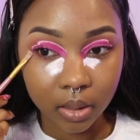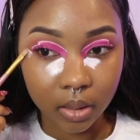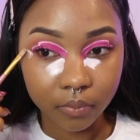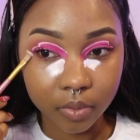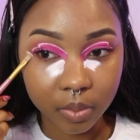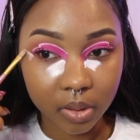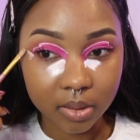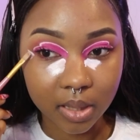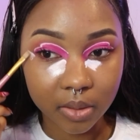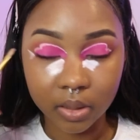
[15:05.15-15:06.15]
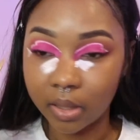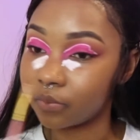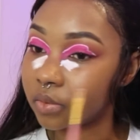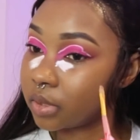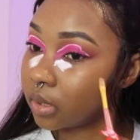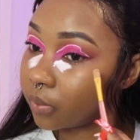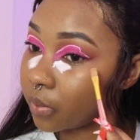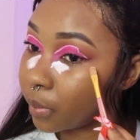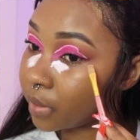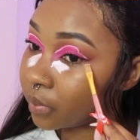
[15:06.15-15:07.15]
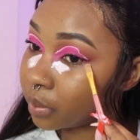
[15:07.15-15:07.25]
if it means I don't have to deal with whatever